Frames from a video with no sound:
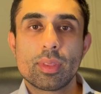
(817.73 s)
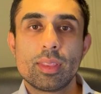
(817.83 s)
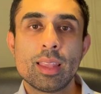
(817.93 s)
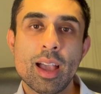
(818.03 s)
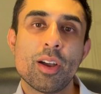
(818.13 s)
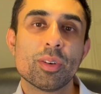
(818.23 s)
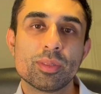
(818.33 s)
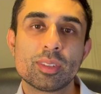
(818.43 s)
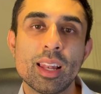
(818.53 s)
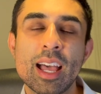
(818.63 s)
Now,
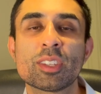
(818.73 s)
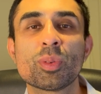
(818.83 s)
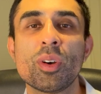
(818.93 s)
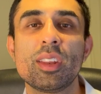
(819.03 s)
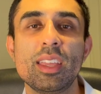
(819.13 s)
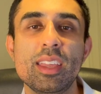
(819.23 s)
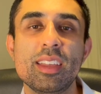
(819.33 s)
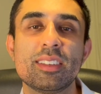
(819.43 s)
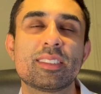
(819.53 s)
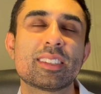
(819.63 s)
the last one
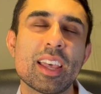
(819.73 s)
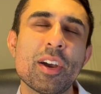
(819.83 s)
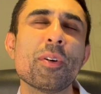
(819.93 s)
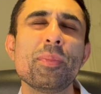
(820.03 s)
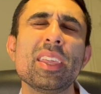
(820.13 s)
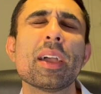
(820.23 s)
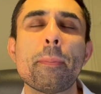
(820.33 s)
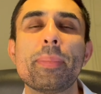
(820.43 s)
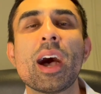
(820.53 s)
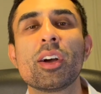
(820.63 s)
is, tell me
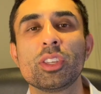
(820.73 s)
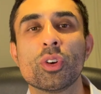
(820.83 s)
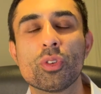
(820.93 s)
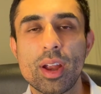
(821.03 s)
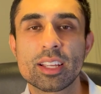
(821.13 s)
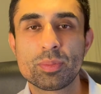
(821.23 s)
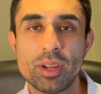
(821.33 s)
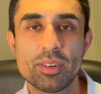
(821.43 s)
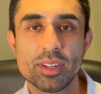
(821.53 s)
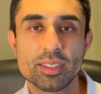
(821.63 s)
about your
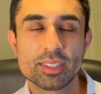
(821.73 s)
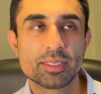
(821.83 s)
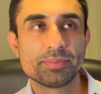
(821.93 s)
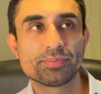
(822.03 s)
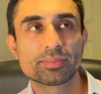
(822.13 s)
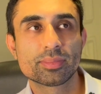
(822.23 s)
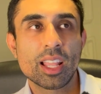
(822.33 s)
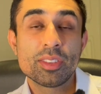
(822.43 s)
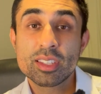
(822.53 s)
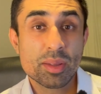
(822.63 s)
experience.
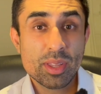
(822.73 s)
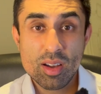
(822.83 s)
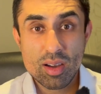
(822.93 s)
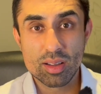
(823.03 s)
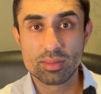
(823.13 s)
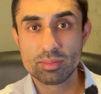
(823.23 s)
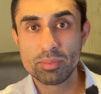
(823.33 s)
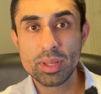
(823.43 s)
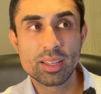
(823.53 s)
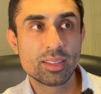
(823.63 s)
Now, this can be hard
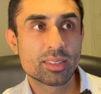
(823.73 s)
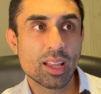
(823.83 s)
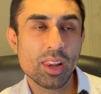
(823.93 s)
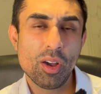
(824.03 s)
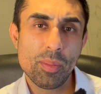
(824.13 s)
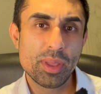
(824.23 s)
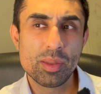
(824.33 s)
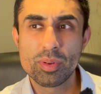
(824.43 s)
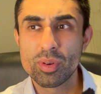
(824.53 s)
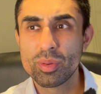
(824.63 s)
because a lot of
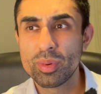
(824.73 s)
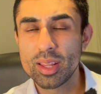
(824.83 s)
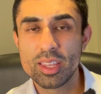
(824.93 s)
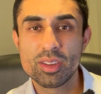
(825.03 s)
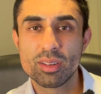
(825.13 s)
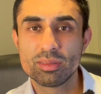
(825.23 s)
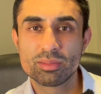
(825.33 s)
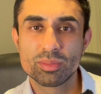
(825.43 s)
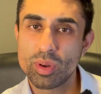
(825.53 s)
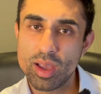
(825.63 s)
people, when they're young,
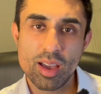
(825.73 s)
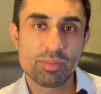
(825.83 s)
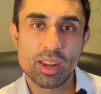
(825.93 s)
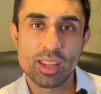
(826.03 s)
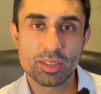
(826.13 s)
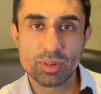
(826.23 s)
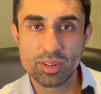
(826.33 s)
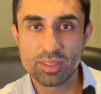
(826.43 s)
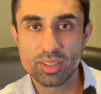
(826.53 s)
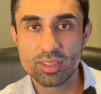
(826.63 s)
won't have many
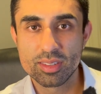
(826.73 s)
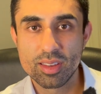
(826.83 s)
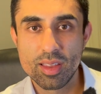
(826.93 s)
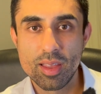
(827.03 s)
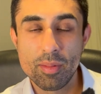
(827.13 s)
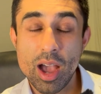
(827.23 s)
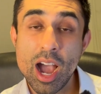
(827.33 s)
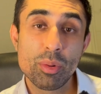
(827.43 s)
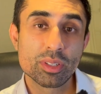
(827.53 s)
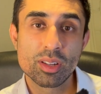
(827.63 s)
experiences.
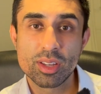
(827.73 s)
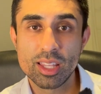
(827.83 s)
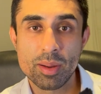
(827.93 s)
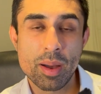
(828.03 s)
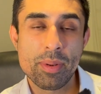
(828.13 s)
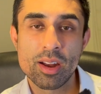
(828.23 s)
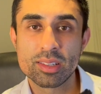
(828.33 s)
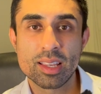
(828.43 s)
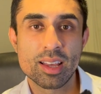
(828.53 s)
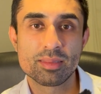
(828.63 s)
I was lucky that my parents
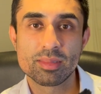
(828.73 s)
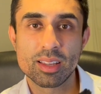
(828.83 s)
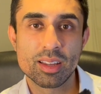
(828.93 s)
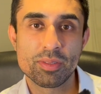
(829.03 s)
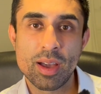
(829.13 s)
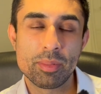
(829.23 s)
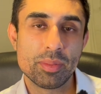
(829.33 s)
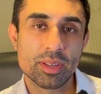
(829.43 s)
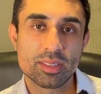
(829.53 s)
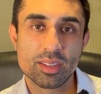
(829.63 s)
had a family
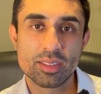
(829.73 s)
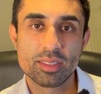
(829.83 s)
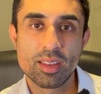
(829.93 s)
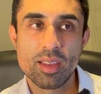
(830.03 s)
business.